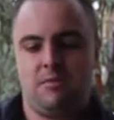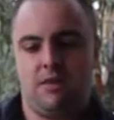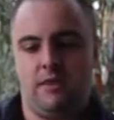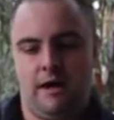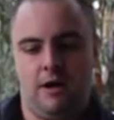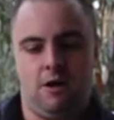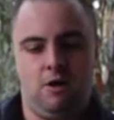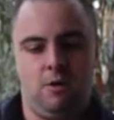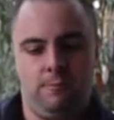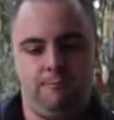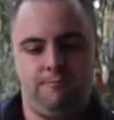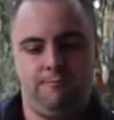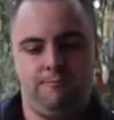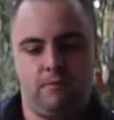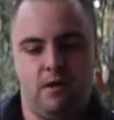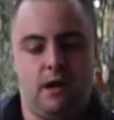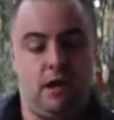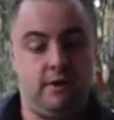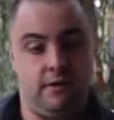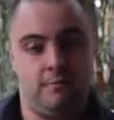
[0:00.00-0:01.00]
Now,
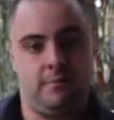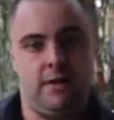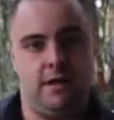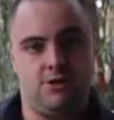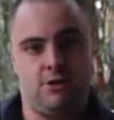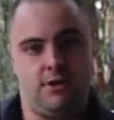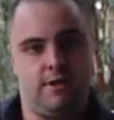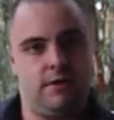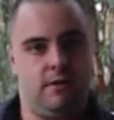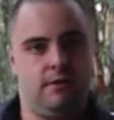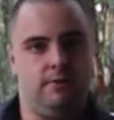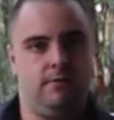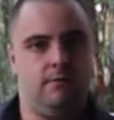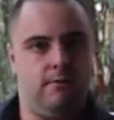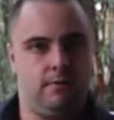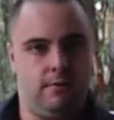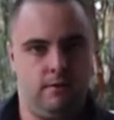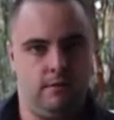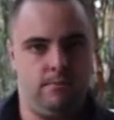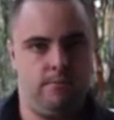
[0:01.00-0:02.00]
I did mention in
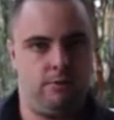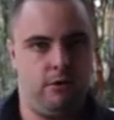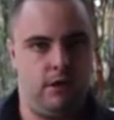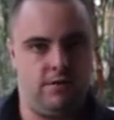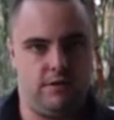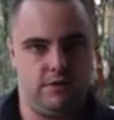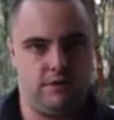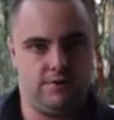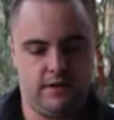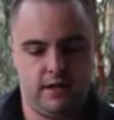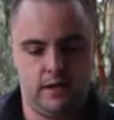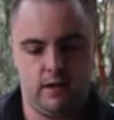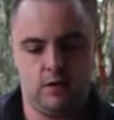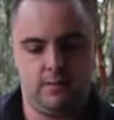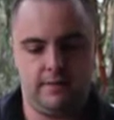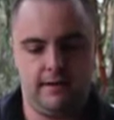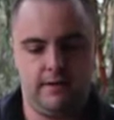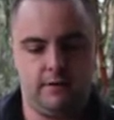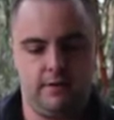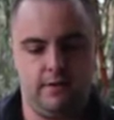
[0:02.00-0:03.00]
the previous video
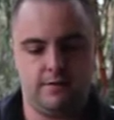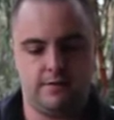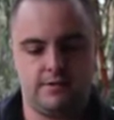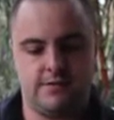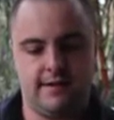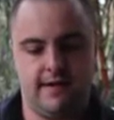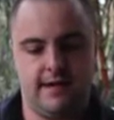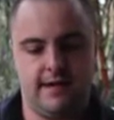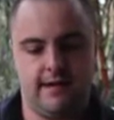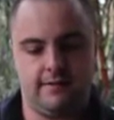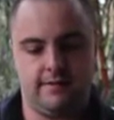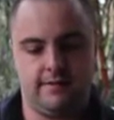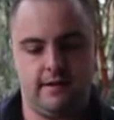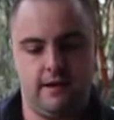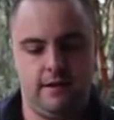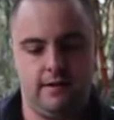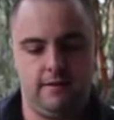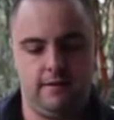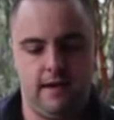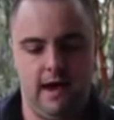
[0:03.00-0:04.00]
about this that
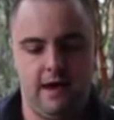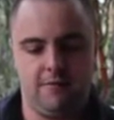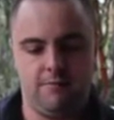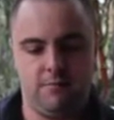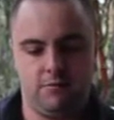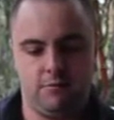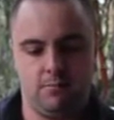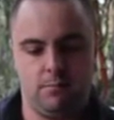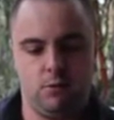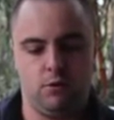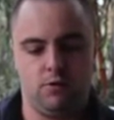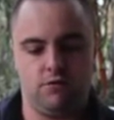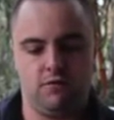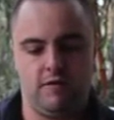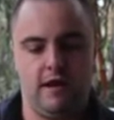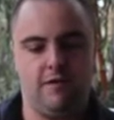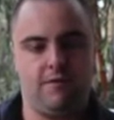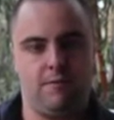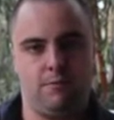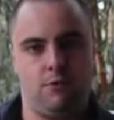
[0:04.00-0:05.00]
there have been reports of
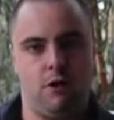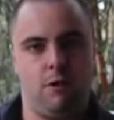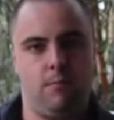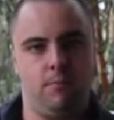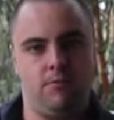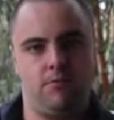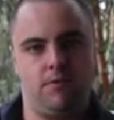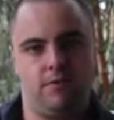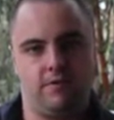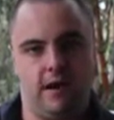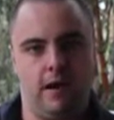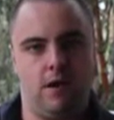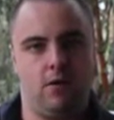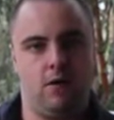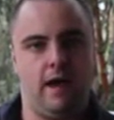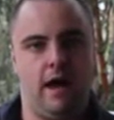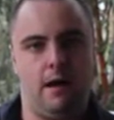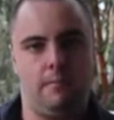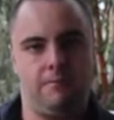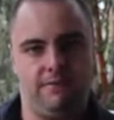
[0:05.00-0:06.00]
it having problems, the tail
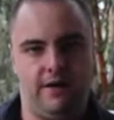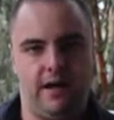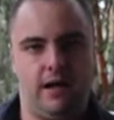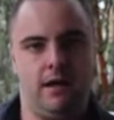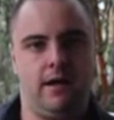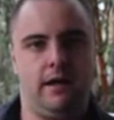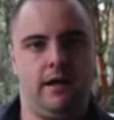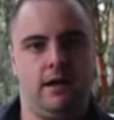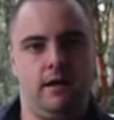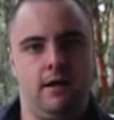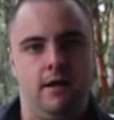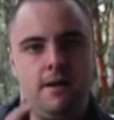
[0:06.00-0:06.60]
cap failing.